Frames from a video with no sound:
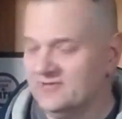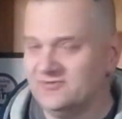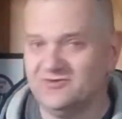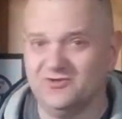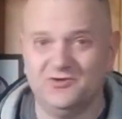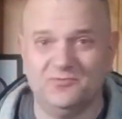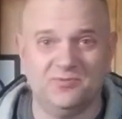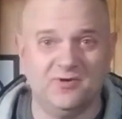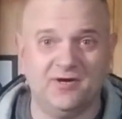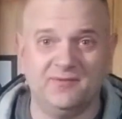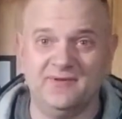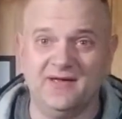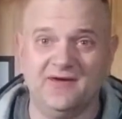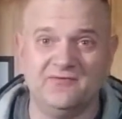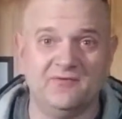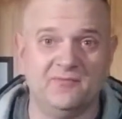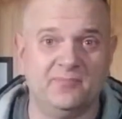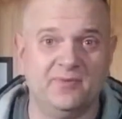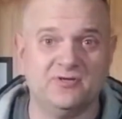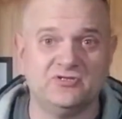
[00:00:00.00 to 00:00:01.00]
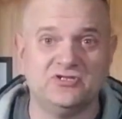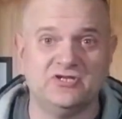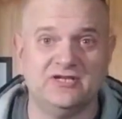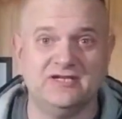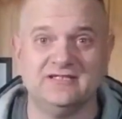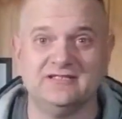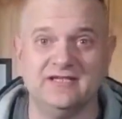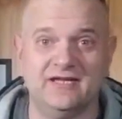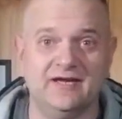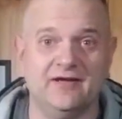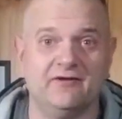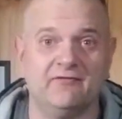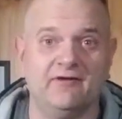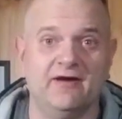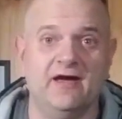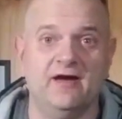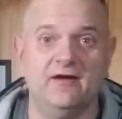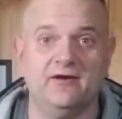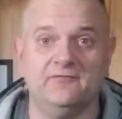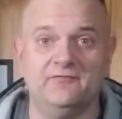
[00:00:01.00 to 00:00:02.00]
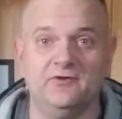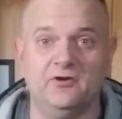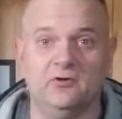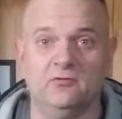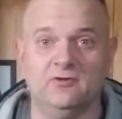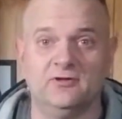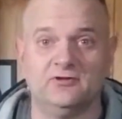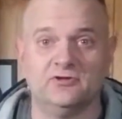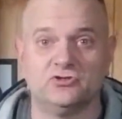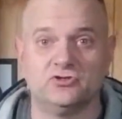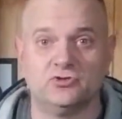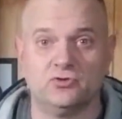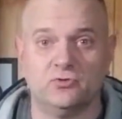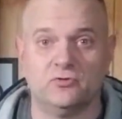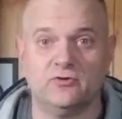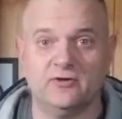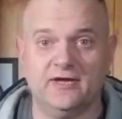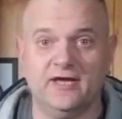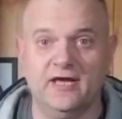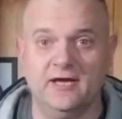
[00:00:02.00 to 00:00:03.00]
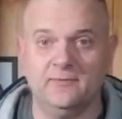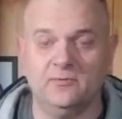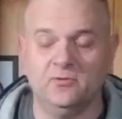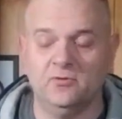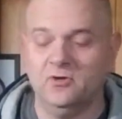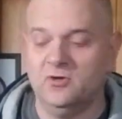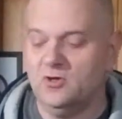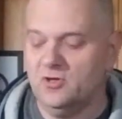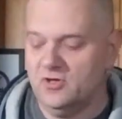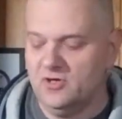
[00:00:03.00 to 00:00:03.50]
so you probably have a bunch of these laying around if you don't like the shorter cable.